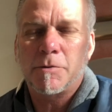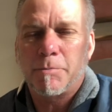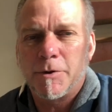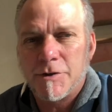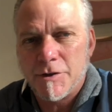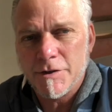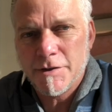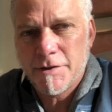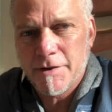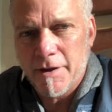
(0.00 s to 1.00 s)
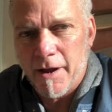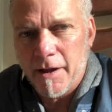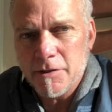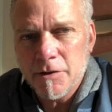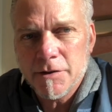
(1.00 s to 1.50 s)
purchase.
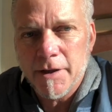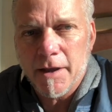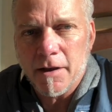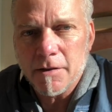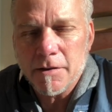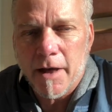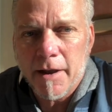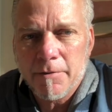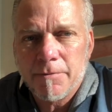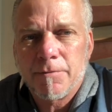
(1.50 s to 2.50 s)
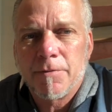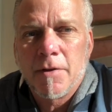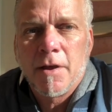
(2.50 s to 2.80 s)
I looked at a lot of